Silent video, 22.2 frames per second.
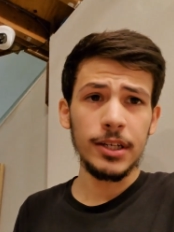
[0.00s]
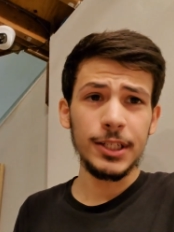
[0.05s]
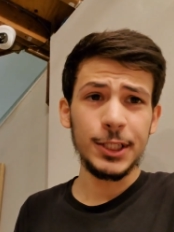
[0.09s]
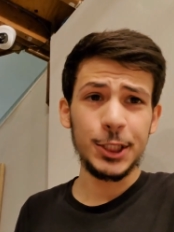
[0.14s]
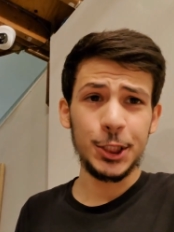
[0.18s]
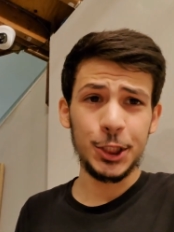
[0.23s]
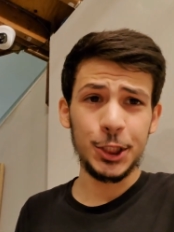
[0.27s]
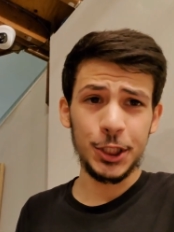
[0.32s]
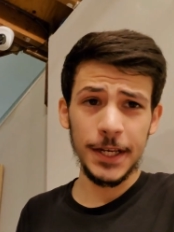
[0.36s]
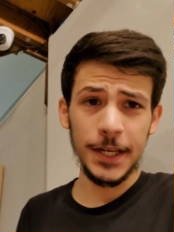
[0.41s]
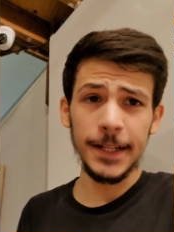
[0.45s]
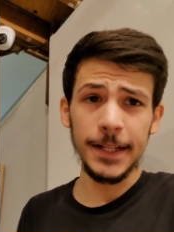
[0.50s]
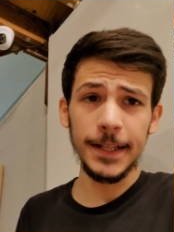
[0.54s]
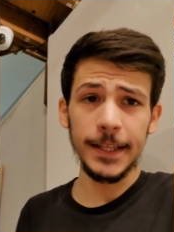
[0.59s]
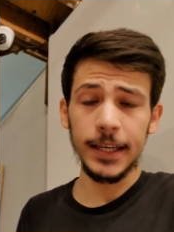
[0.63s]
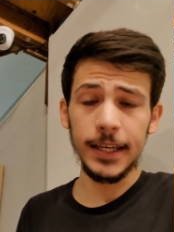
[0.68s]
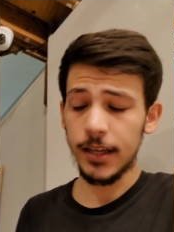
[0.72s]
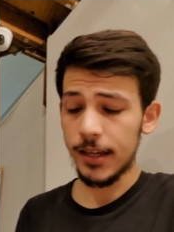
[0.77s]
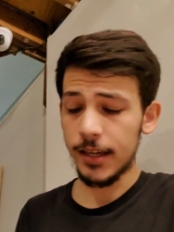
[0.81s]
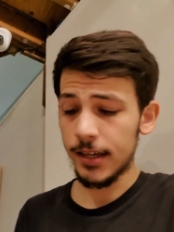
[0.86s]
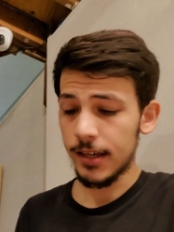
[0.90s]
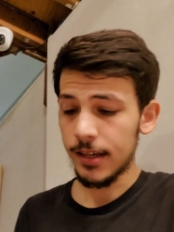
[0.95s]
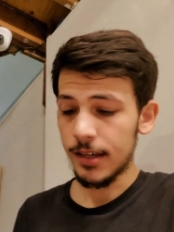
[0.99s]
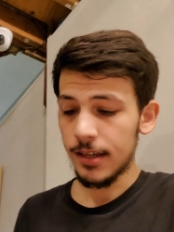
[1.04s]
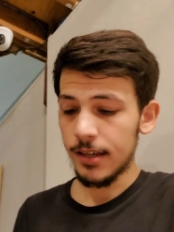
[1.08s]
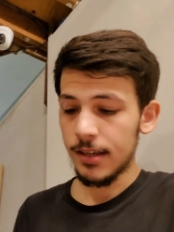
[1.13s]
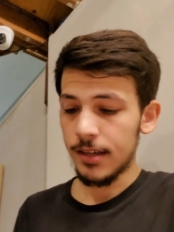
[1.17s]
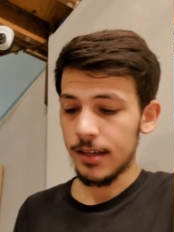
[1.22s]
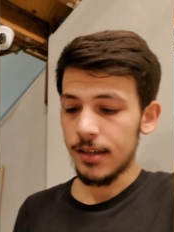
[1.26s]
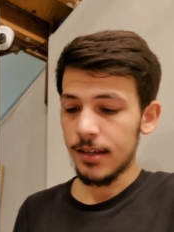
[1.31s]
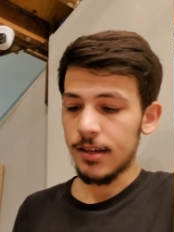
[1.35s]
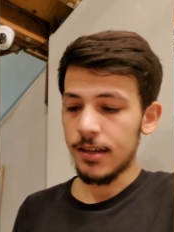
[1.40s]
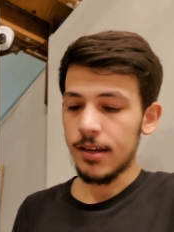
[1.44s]
chili
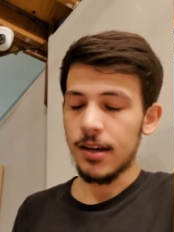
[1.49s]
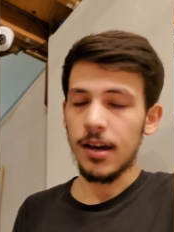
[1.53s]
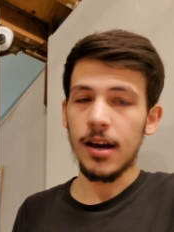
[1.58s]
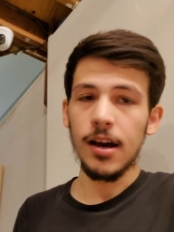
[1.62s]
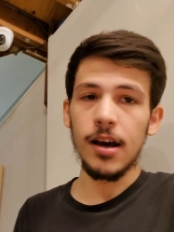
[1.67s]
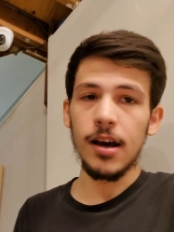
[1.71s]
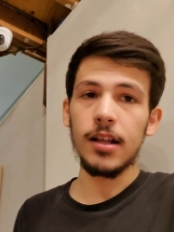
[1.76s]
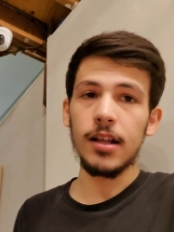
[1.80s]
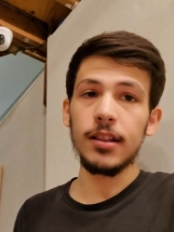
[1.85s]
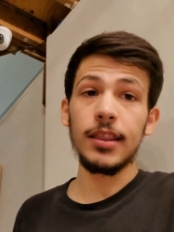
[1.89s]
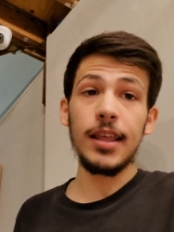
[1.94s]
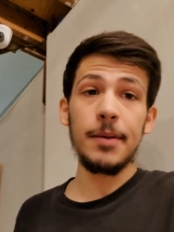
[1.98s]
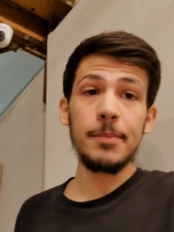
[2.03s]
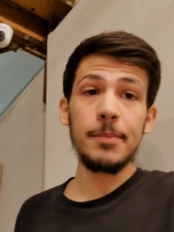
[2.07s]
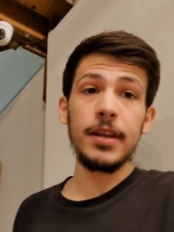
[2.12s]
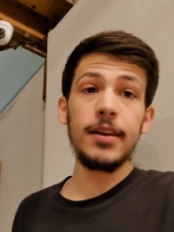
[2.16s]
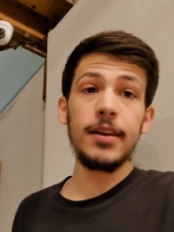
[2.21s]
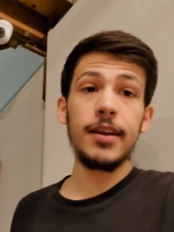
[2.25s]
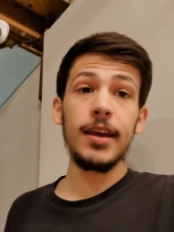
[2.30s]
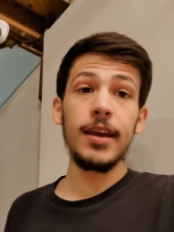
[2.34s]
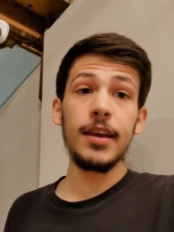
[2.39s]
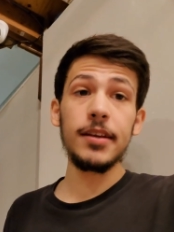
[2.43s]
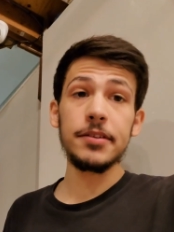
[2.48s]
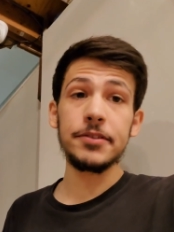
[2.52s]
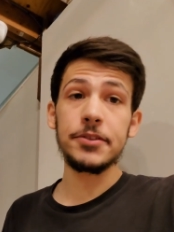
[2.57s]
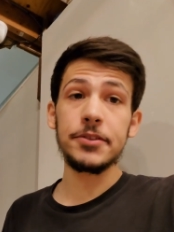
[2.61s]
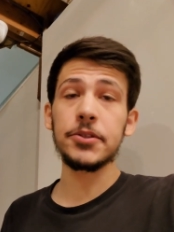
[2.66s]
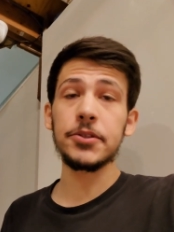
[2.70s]
lemonade.